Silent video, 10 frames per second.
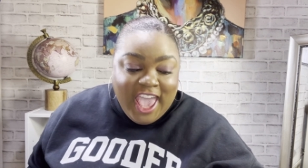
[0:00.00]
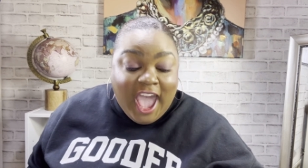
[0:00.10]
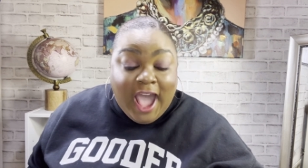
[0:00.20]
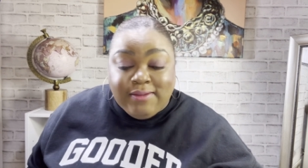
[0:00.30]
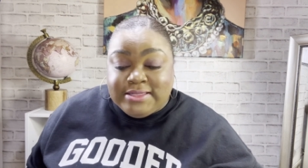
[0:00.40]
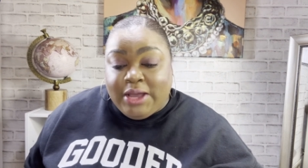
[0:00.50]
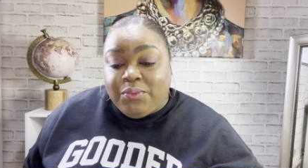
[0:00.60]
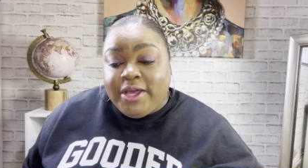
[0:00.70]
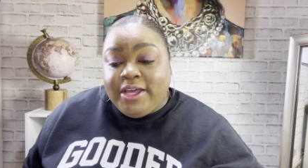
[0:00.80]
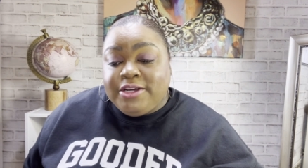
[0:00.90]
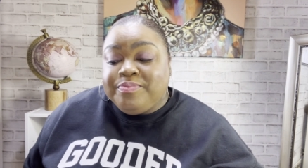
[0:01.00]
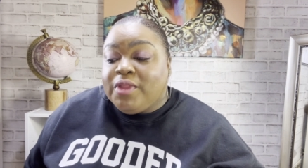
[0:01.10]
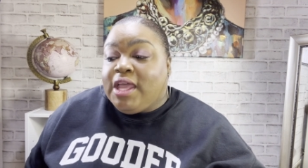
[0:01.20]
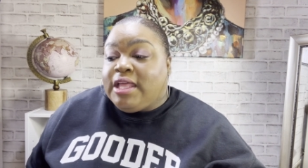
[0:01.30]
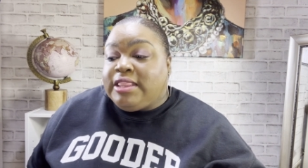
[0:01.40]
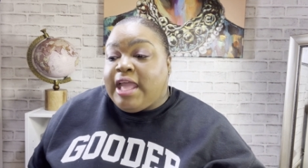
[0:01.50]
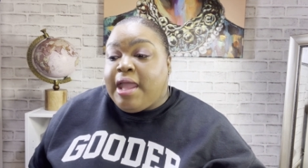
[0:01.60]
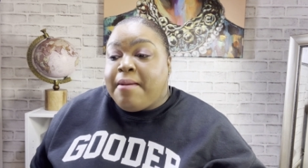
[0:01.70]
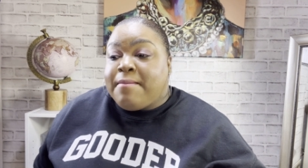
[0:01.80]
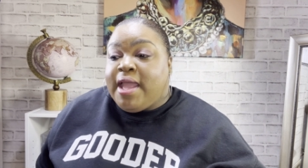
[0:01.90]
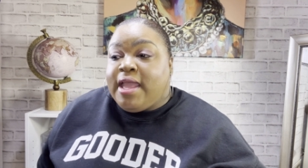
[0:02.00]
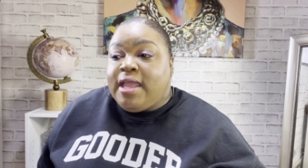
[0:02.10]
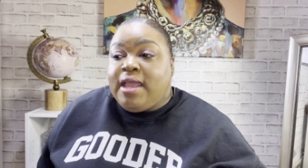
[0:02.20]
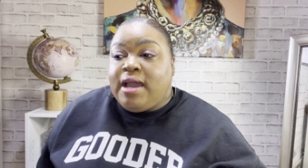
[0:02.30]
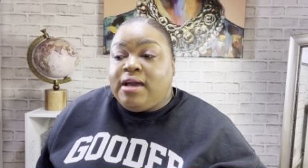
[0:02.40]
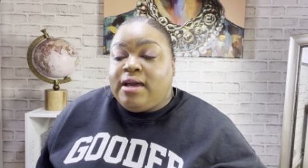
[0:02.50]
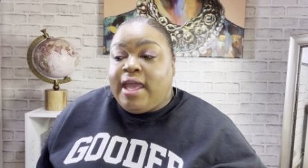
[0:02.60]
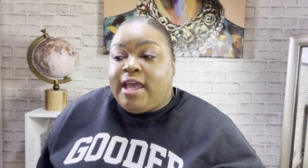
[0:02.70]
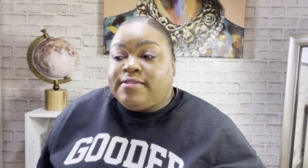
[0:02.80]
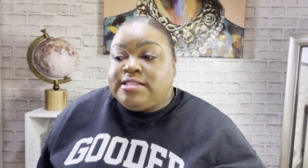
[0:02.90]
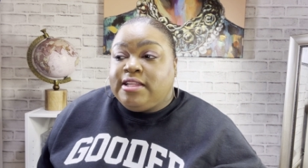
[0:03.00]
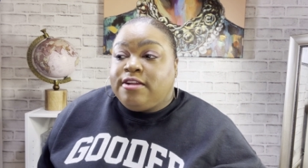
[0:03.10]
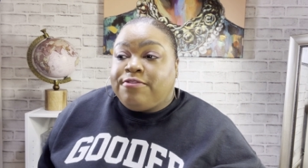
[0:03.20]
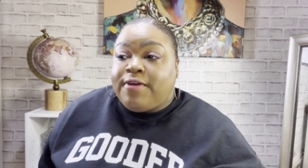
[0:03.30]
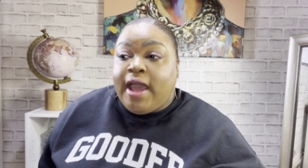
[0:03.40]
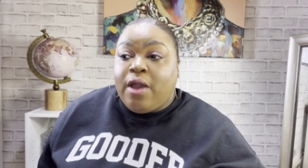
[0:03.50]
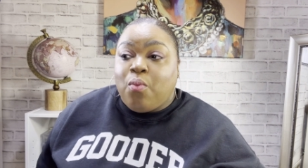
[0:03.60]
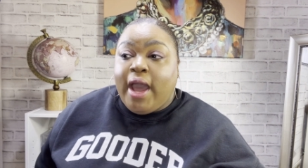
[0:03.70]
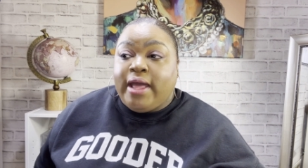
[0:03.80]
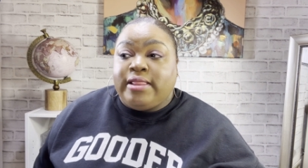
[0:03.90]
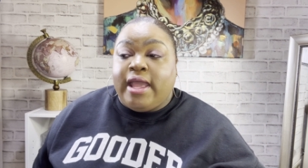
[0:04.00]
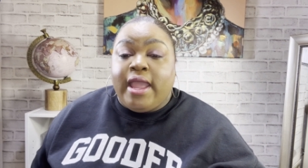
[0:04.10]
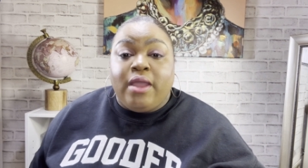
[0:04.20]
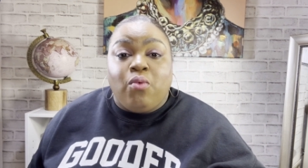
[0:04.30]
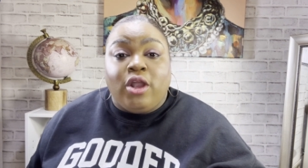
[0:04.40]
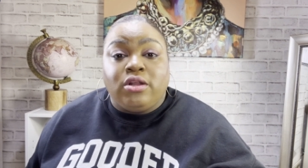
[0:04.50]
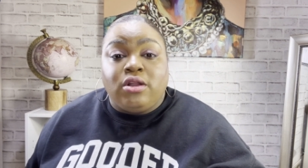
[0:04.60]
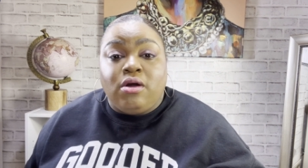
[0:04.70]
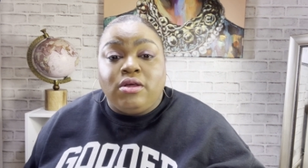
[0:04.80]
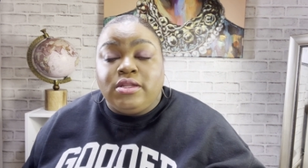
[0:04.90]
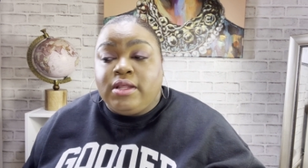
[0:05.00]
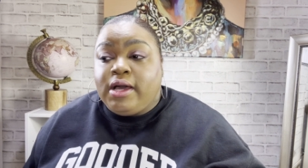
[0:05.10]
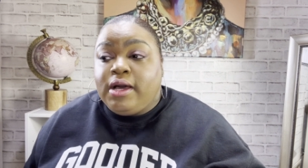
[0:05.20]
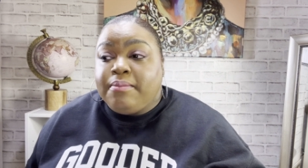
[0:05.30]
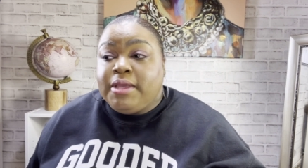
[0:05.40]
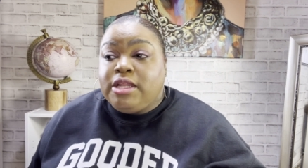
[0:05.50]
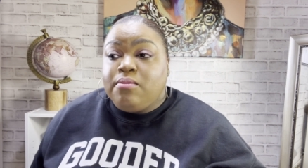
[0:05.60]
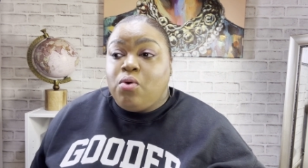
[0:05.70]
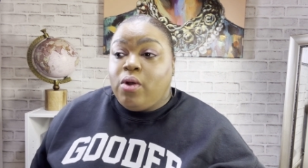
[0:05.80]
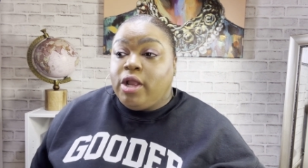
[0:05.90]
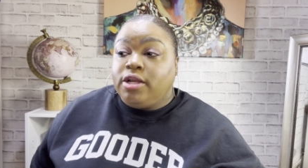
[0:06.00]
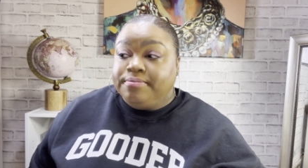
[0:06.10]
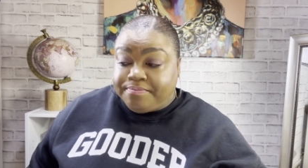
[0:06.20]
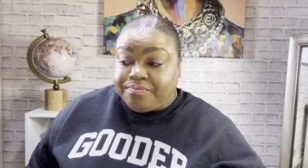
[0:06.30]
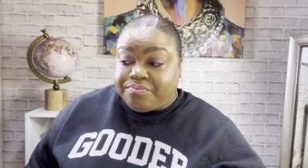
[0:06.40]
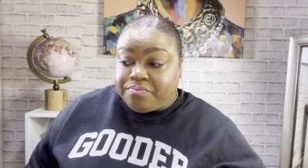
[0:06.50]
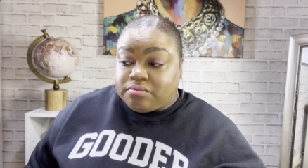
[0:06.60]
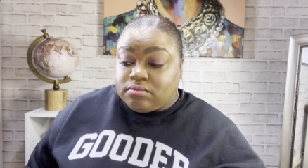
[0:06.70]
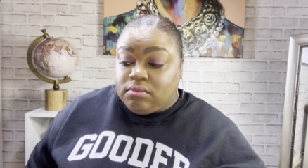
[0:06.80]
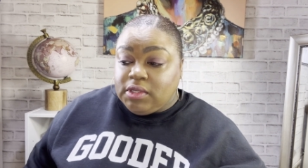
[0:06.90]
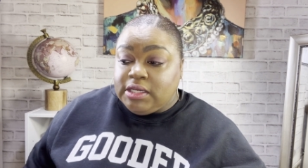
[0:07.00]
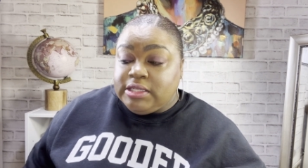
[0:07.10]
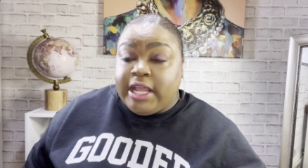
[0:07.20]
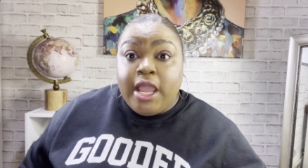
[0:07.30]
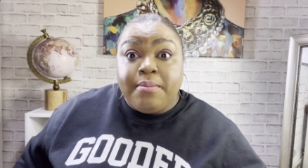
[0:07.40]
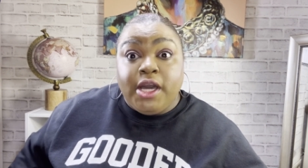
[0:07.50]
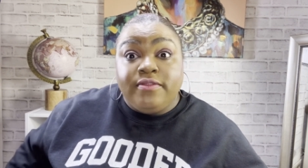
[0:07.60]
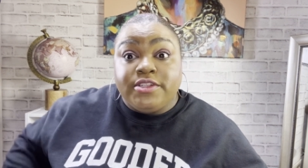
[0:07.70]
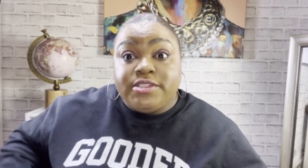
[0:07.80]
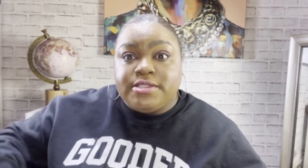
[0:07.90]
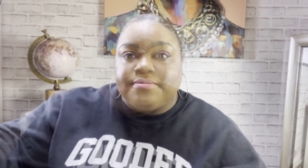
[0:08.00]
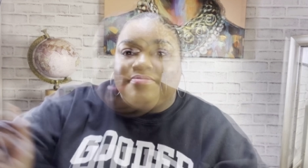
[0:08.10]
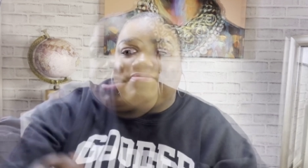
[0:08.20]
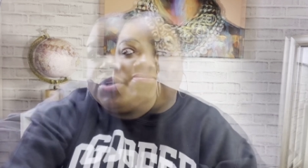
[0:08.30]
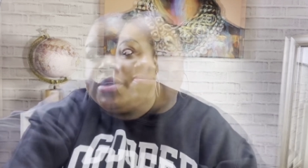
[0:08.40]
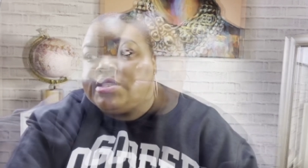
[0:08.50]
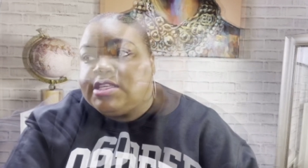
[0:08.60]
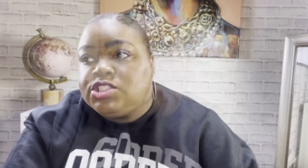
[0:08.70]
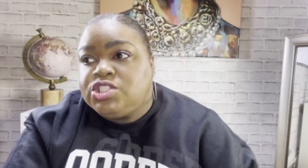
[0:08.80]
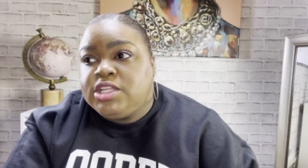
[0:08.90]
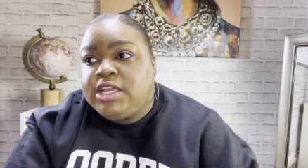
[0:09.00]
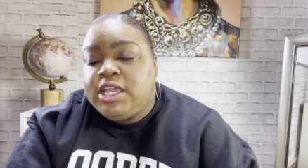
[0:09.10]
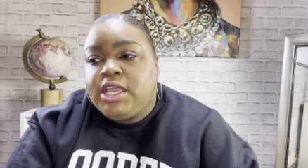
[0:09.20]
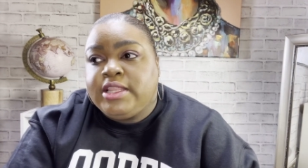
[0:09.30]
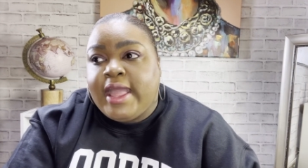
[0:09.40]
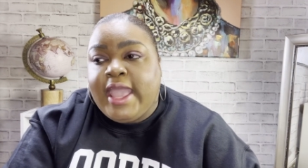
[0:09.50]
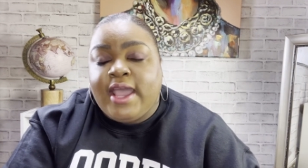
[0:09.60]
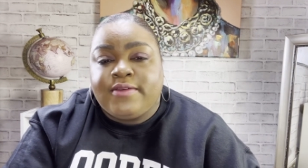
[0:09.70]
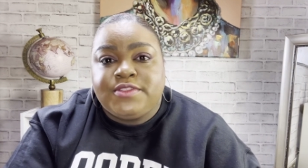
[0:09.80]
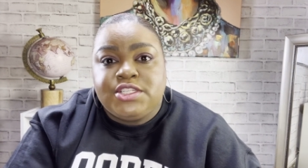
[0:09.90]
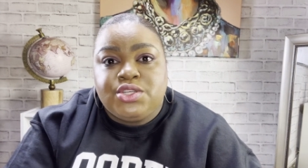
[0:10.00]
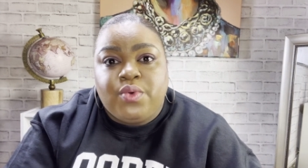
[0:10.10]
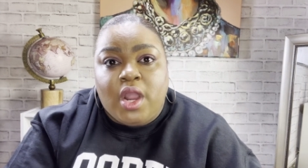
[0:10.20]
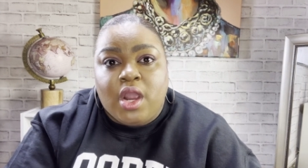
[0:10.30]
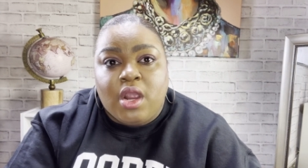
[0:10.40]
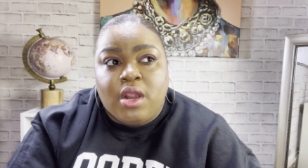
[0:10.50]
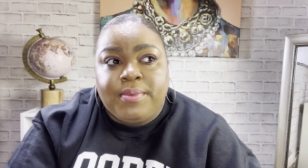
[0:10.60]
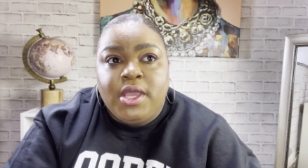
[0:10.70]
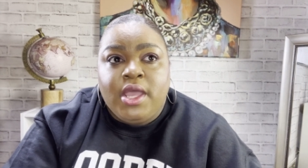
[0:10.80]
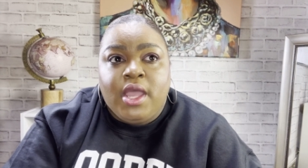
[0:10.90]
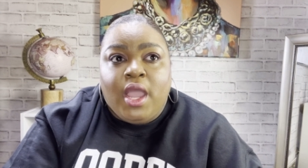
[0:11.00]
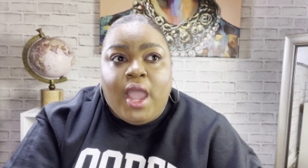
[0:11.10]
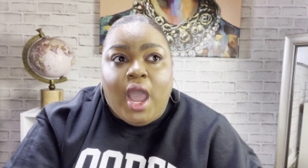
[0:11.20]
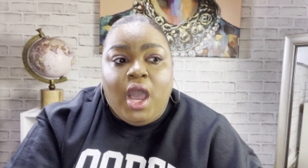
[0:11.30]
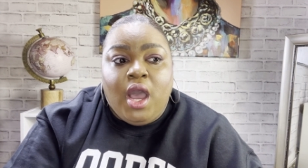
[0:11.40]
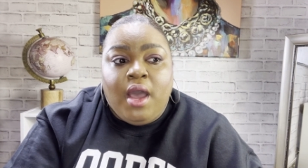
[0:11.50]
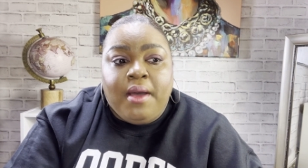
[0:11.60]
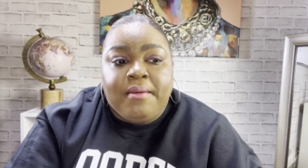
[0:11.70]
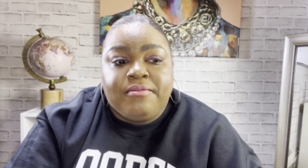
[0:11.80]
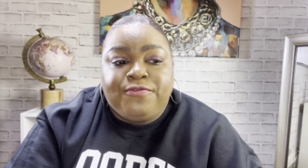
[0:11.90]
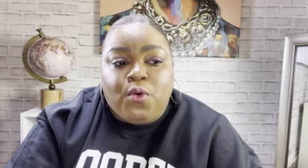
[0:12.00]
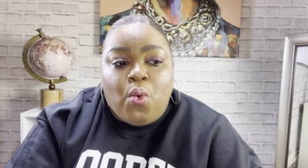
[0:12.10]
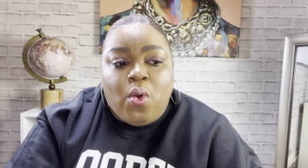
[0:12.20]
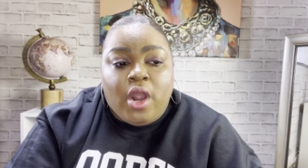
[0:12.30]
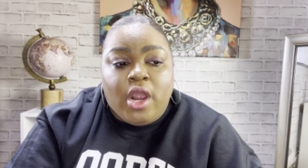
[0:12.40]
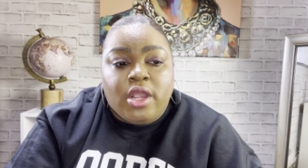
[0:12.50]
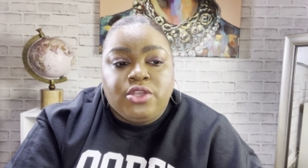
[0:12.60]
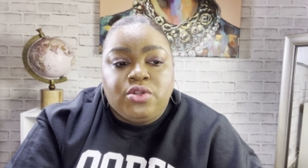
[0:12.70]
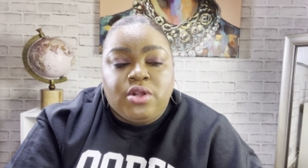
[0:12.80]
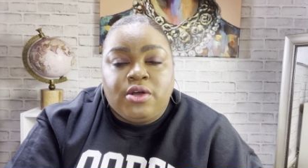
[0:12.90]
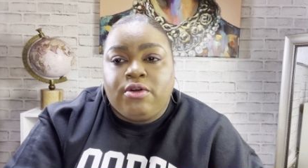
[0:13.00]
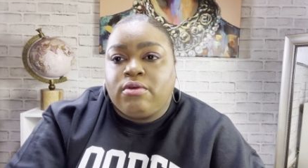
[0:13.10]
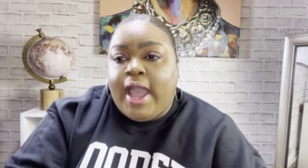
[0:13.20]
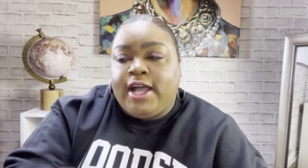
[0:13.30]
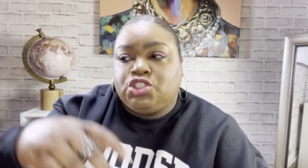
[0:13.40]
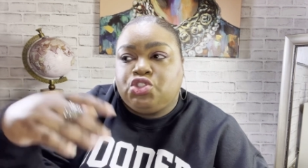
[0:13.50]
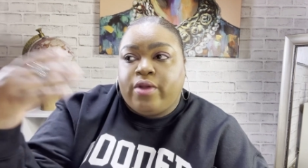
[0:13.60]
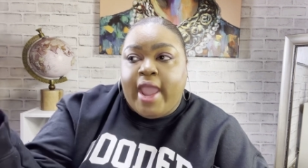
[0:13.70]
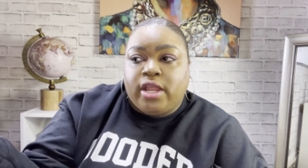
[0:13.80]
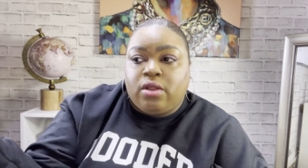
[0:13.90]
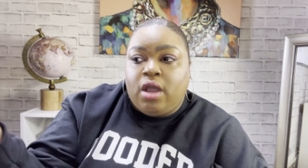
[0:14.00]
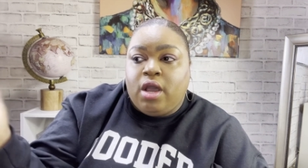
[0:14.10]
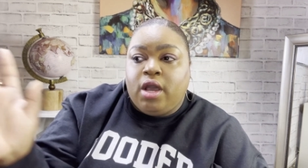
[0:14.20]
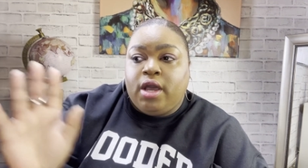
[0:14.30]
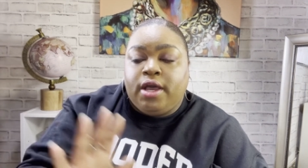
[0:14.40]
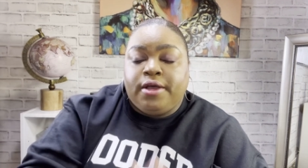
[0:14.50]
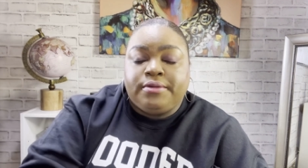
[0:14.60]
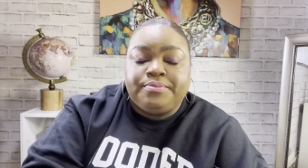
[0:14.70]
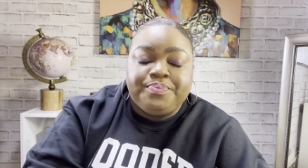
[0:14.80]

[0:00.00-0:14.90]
I was like, well, that may uh, have solidified why they weren't on um, anymore damn covers. okay, so essentially they have to sue Herb um, for, you know, contract um,